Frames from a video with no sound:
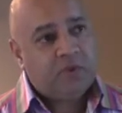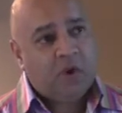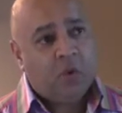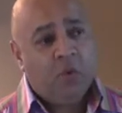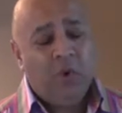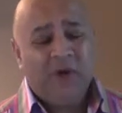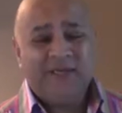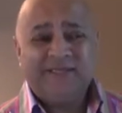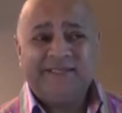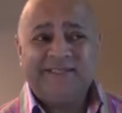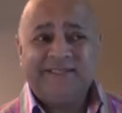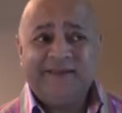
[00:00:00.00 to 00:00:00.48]

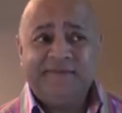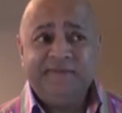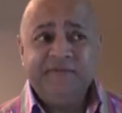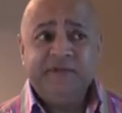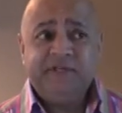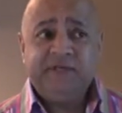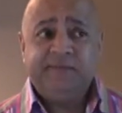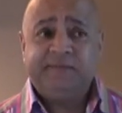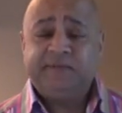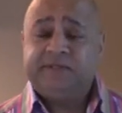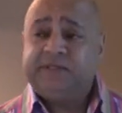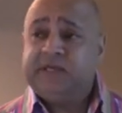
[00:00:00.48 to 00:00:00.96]
where
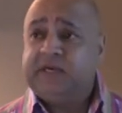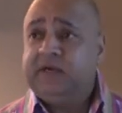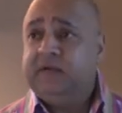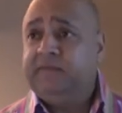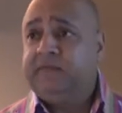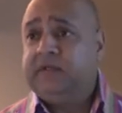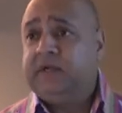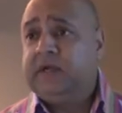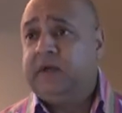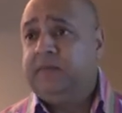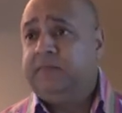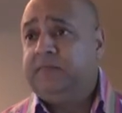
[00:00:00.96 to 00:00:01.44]
70%
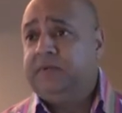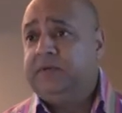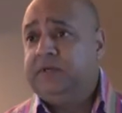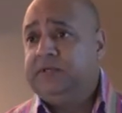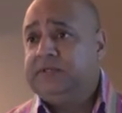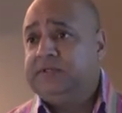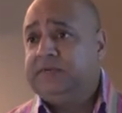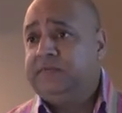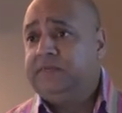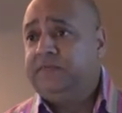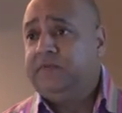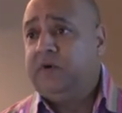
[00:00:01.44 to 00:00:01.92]
of the
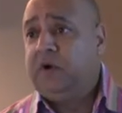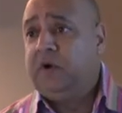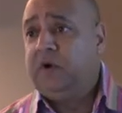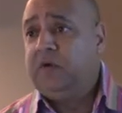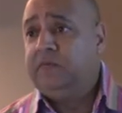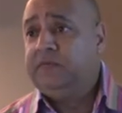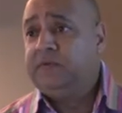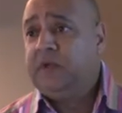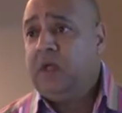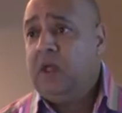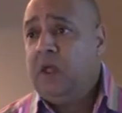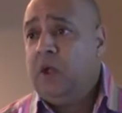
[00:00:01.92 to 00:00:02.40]
companies
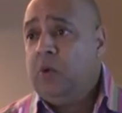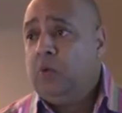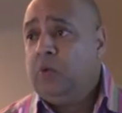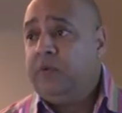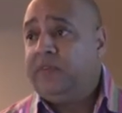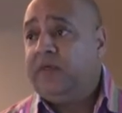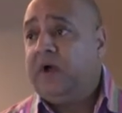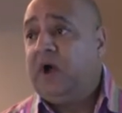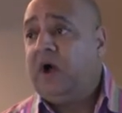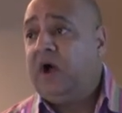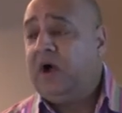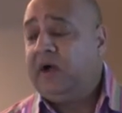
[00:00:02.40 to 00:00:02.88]
involved
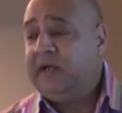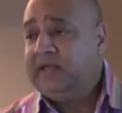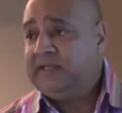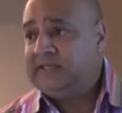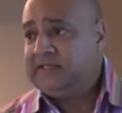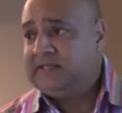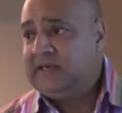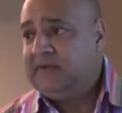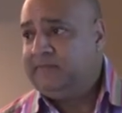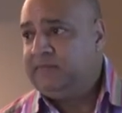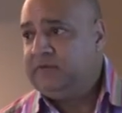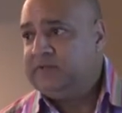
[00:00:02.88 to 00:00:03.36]
with the
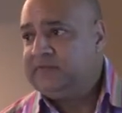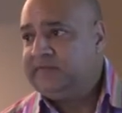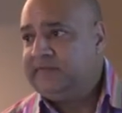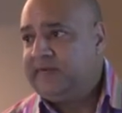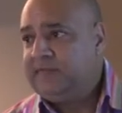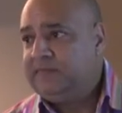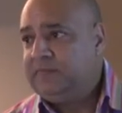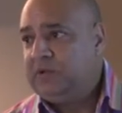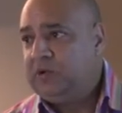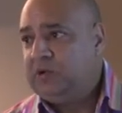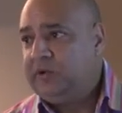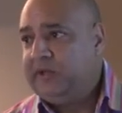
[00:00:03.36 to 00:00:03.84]
highest levels of
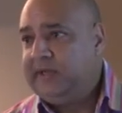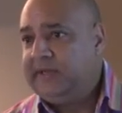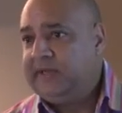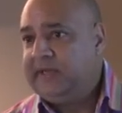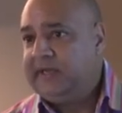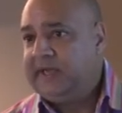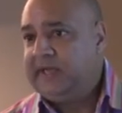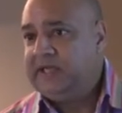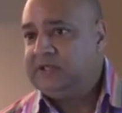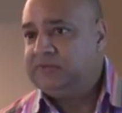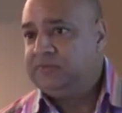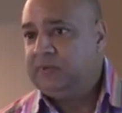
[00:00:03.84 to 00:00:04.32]
employee
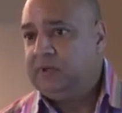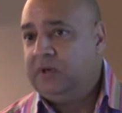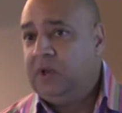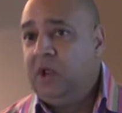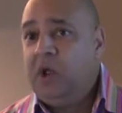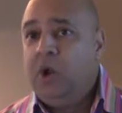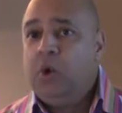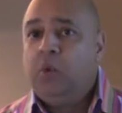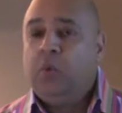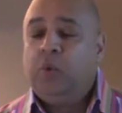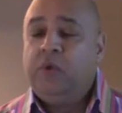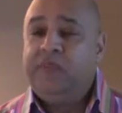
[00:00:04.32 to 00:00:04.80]
engagement
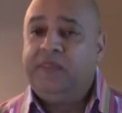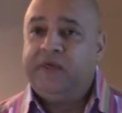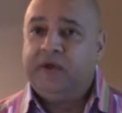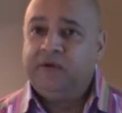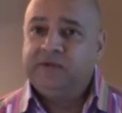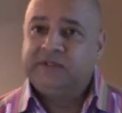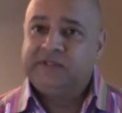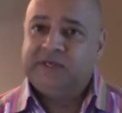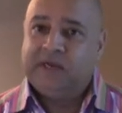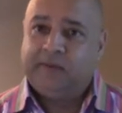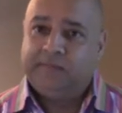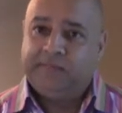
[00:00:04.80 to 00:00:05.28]
were
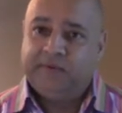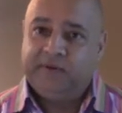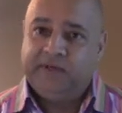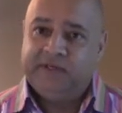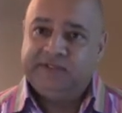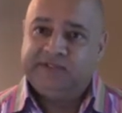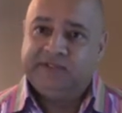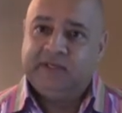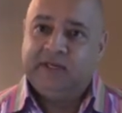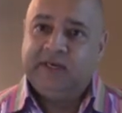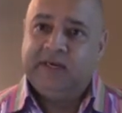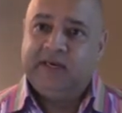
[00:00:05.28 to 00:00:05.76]
those
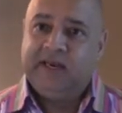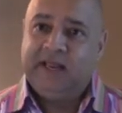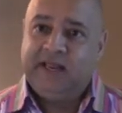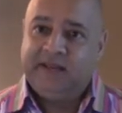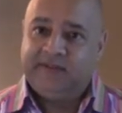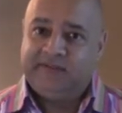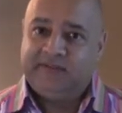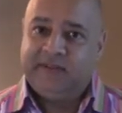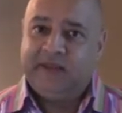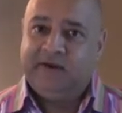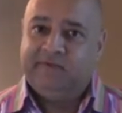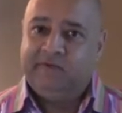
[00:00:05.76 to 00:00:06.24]
companies that
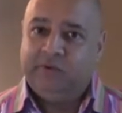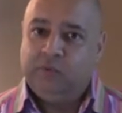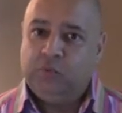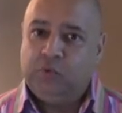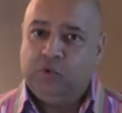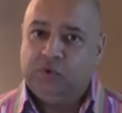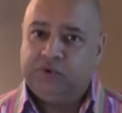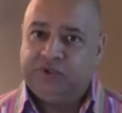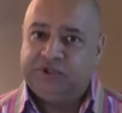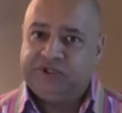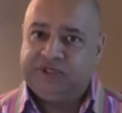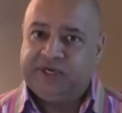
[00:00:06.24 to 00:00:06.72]
led their
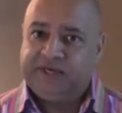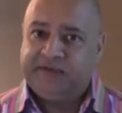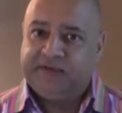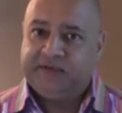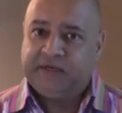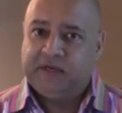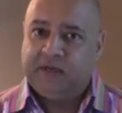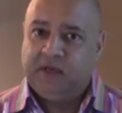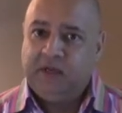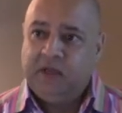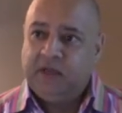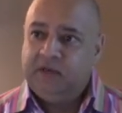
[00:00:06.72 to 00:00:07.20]
reward agenda.